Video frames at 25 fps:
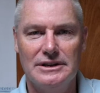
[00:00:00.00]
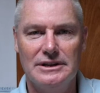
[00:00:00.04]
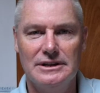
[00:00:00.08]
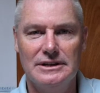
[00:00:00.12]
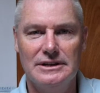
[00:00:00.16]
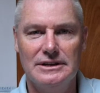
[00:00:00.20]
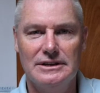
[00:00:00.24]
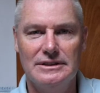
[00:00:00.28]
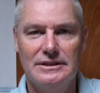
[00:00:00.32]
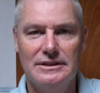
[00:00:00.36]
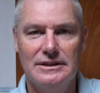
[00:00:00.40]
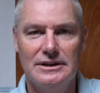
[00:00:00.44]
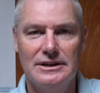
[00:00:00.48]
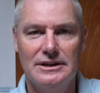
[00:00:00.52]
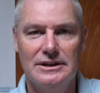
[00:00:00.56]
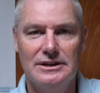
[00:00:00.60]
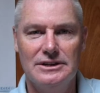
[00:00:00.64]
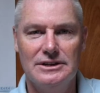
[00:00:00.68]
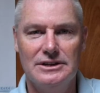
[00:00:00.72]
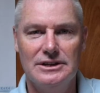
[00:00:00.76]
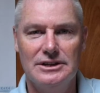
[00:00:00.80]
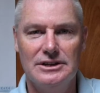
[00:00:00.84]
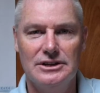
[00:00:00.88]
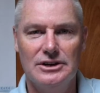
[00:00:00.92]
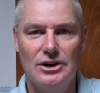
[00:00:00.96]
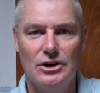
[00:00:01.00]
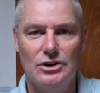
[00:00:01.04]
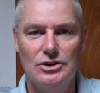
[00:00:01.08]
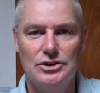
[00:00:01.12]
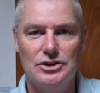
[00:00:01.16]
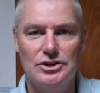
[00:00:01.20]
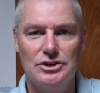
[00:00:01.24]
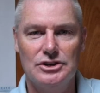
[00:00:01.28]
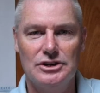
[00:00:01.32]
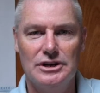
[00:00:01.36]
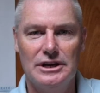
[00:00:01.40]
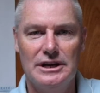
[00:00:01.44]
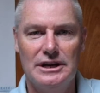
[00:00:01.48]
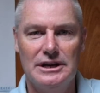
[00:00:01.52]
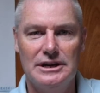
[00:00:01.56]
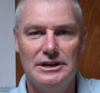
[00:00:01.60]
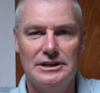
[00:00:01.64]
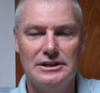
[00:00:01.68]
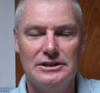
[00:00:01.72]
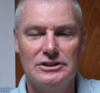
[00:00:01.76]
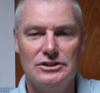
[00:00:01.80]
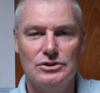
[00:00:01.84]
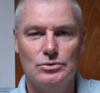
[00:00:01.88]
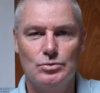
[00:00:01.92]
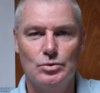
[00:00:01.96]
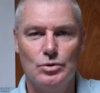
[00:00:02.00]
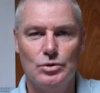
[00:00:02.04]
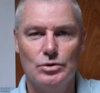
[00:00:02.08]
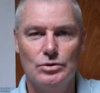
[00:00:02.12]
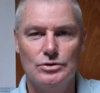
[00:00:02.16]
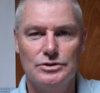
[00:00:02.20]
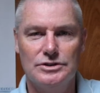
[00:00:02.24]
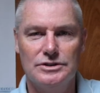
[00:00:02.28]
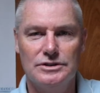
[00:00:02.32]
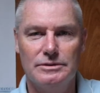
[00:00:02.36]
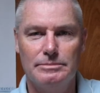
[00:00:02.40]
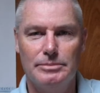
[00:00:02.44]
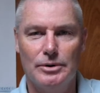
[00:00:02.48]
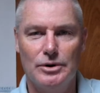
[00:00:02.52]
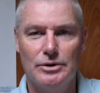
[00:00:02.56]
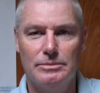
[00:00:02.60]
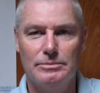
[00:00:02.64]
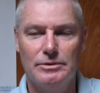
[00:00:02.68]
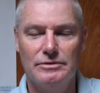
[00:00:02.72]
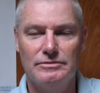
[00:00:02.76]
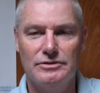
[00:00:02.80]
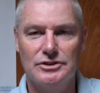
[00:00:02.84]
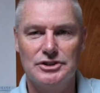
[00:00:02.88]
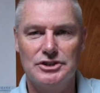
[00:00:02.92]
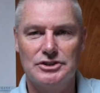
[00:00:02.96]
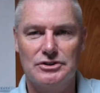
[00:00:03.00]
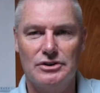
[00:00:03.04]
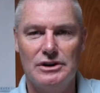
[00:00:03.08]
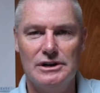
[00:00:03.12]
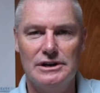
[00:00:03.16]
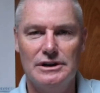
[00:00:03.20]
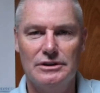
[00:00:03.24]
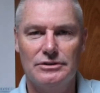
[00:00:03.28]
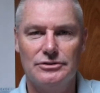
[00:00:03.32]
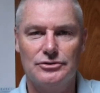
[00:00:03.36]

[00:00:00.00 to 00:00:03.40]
in the Indian Ocean heading towards the bottom of Australia.